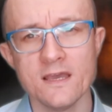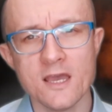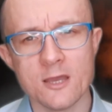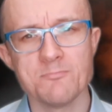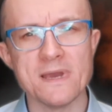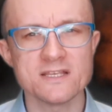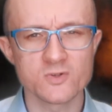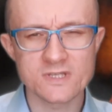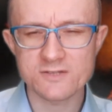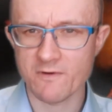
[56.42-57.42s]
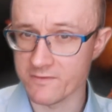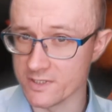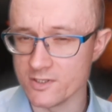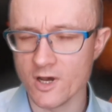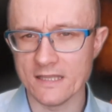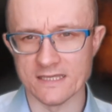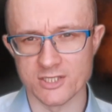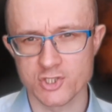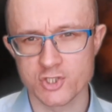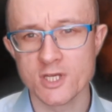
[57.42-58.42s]
And based on this very
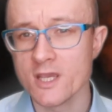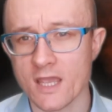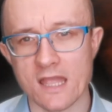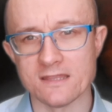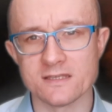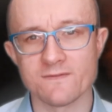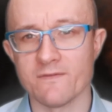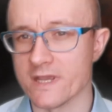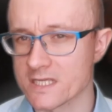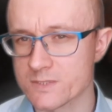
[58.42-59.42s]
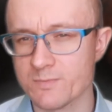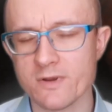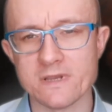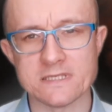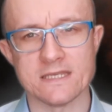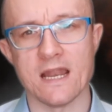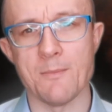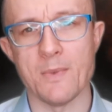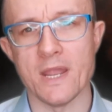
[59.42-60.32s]
knowledge and this very experience that I